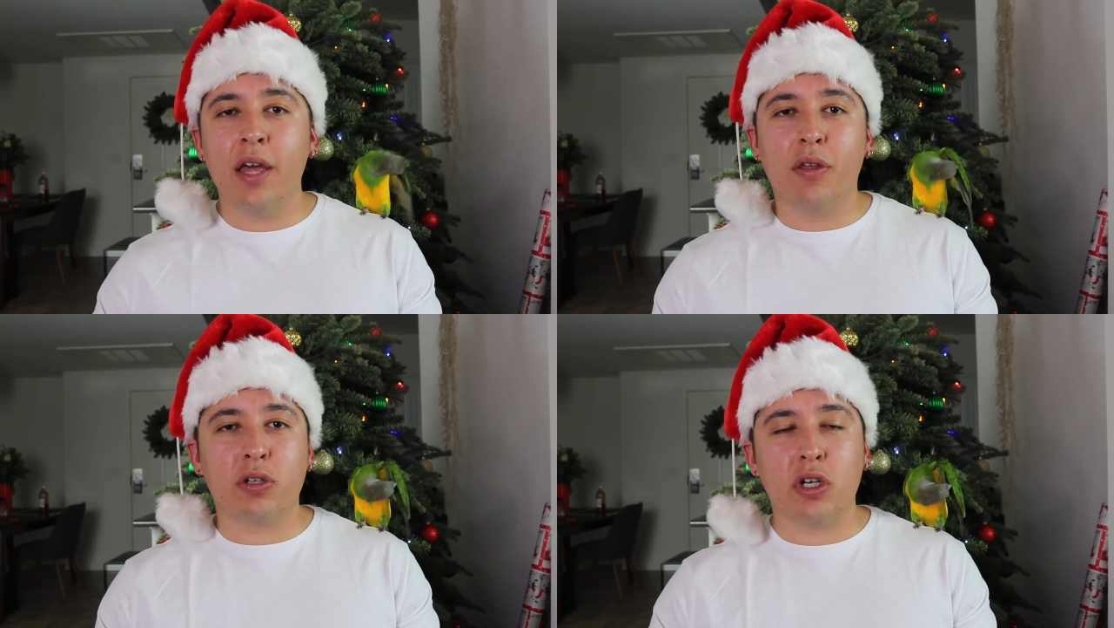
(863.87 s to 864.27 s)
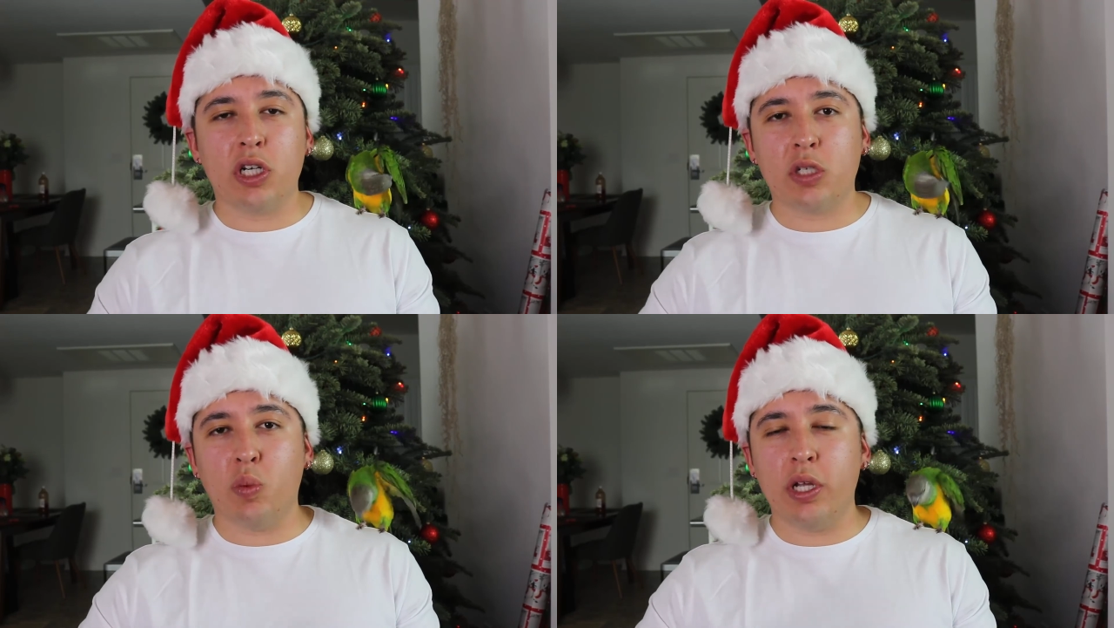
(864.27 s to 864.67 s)
Those are
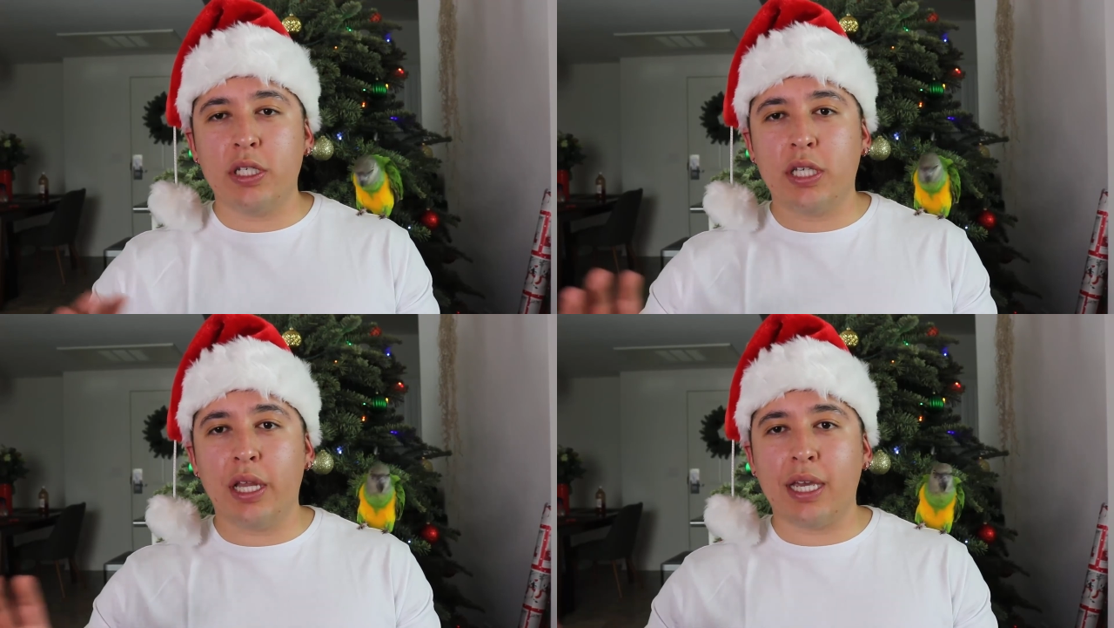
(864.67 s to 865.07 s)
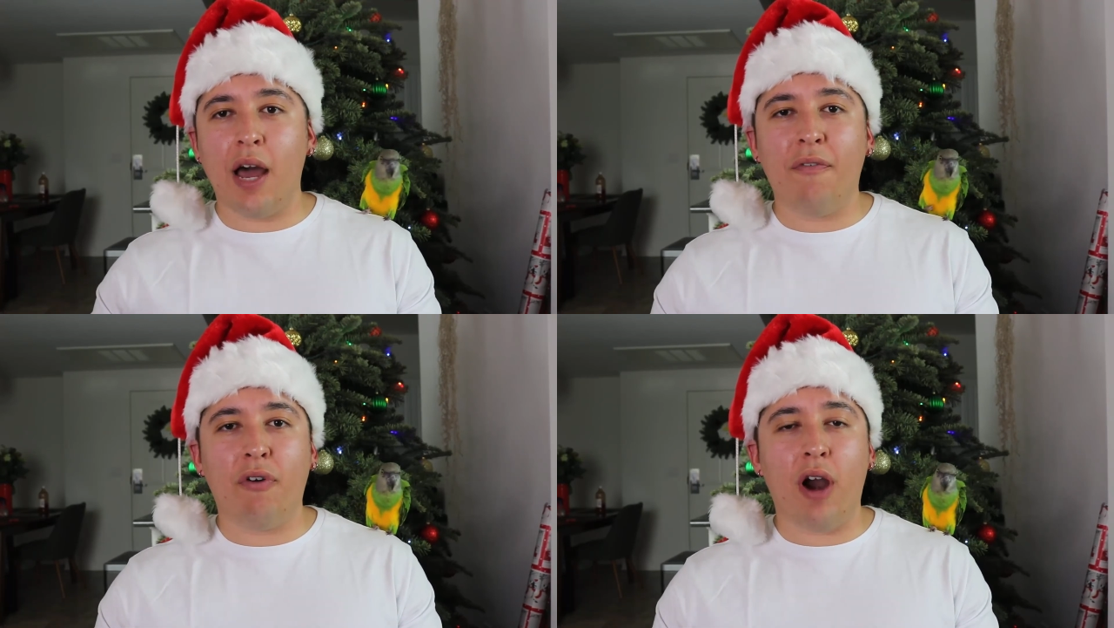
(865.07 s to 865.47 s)
just ones to look
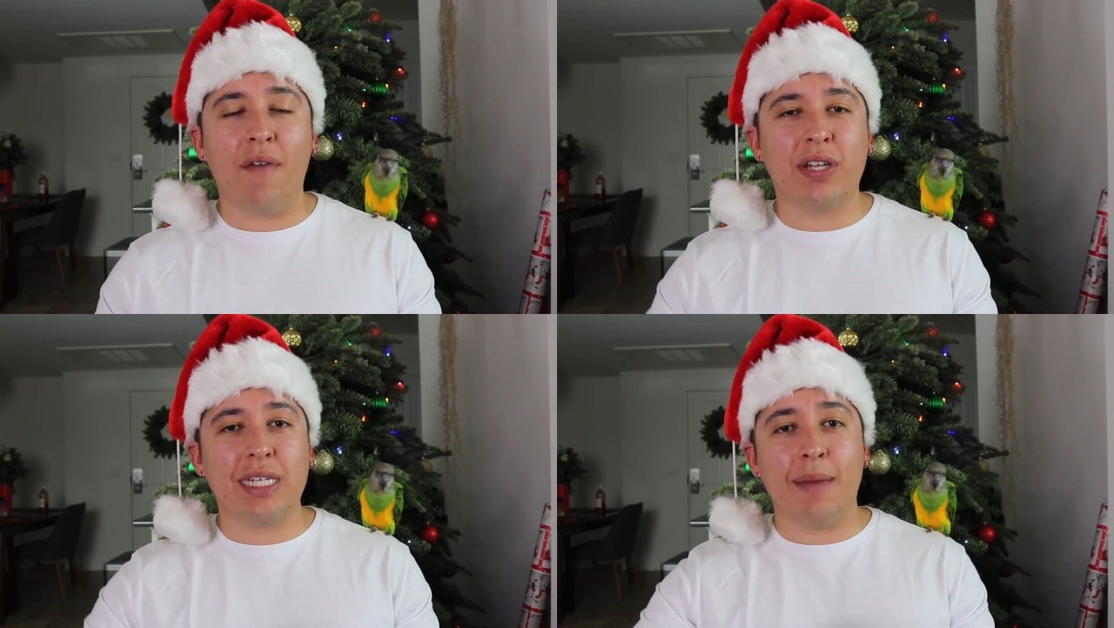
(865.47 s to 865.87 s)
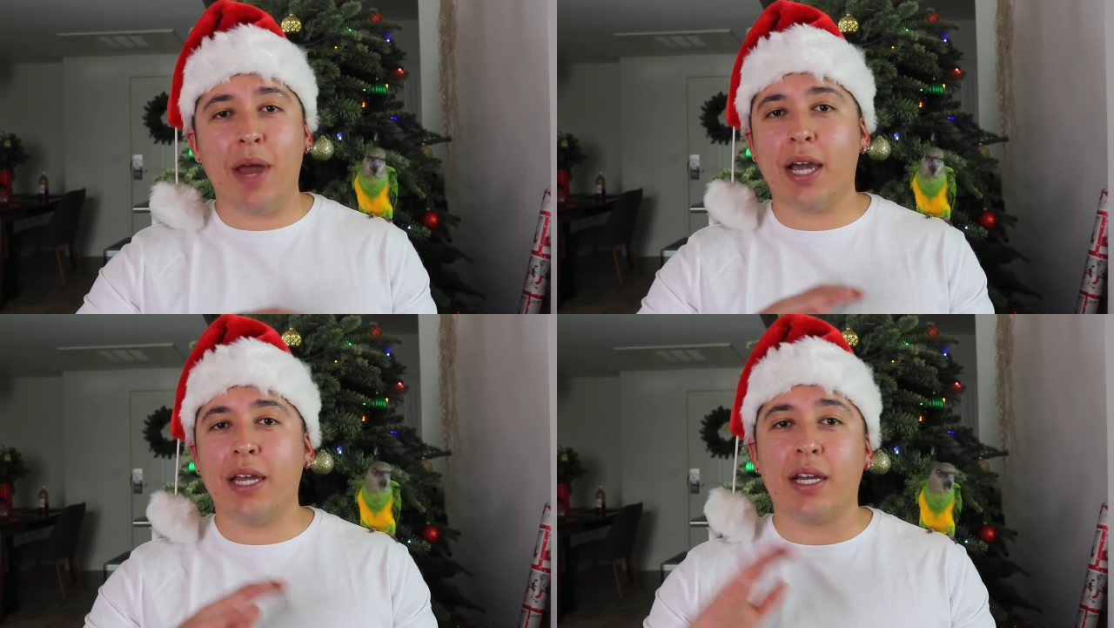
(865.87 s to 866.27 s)
out for. Obviously, I'm
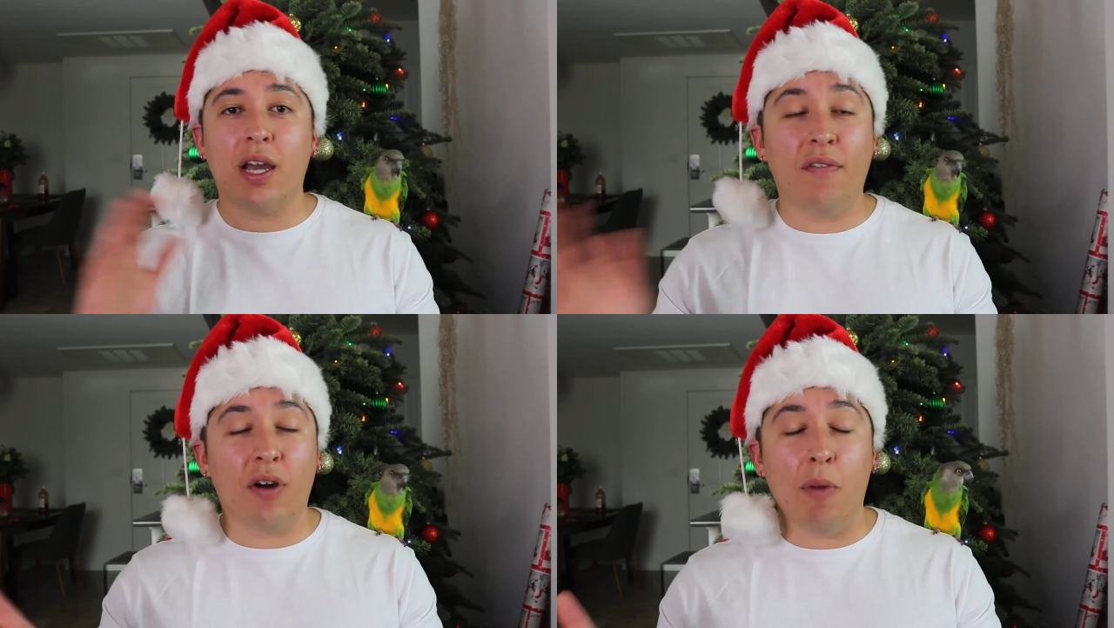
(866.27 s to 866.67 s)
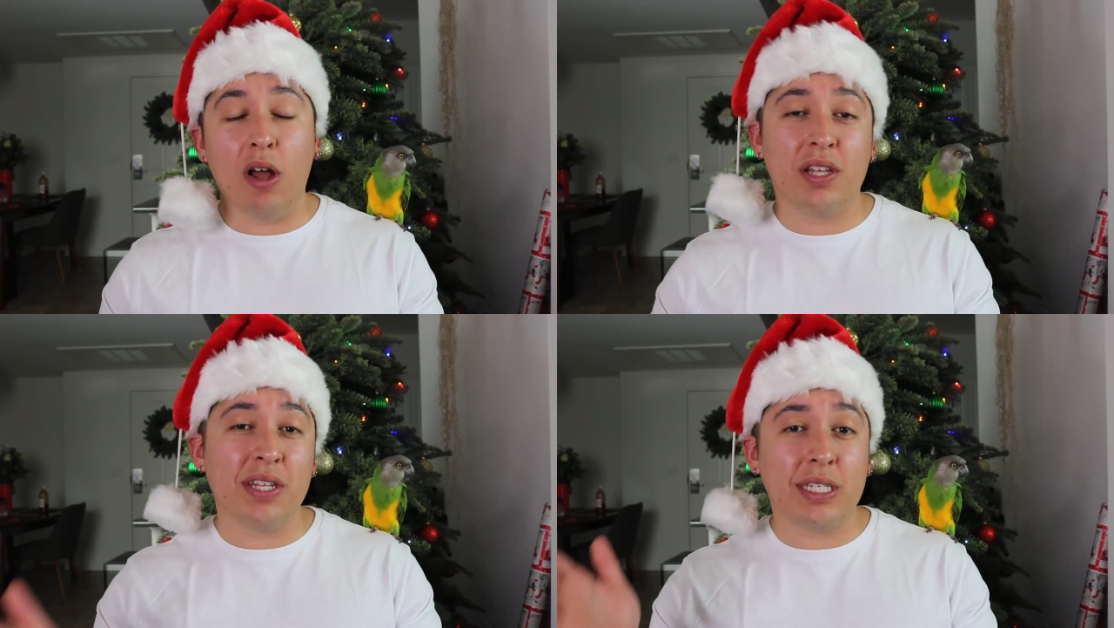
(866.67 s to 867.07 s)
not going to cover them all
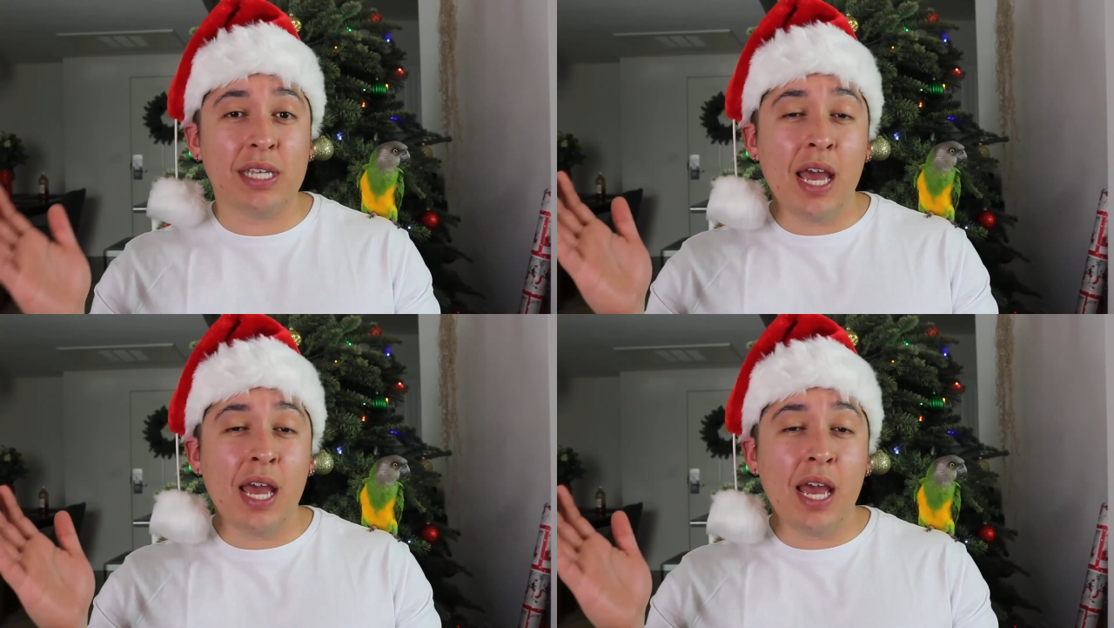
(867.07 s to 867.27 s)
in this